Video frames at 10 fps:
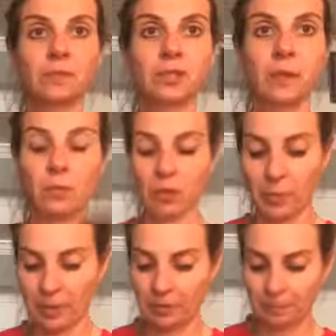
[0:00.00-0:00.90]
This might work
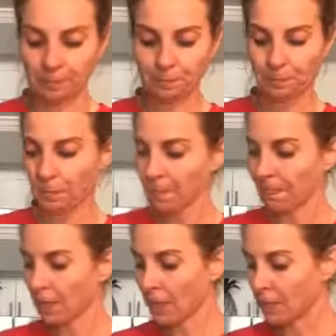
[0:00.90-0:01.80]
better.
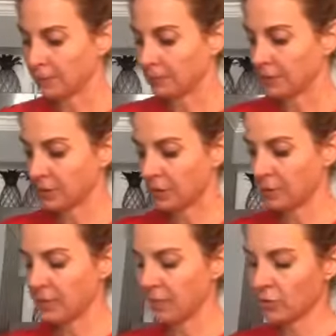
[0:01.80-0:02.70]
It's going
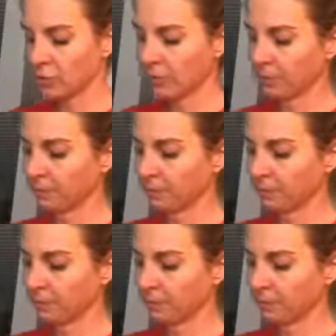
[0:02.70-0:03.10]
to be interesting.